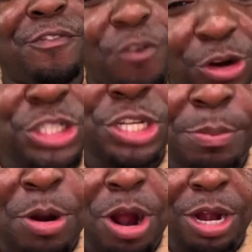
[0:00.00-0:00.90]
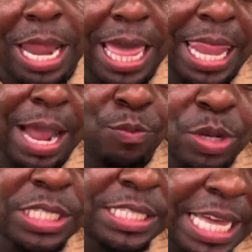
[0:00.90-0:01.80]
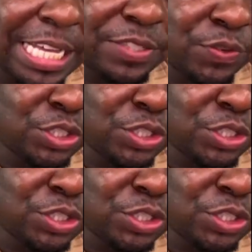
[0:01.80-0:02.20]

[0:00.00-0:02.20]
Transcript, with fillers: for Shamar? Like like what's next for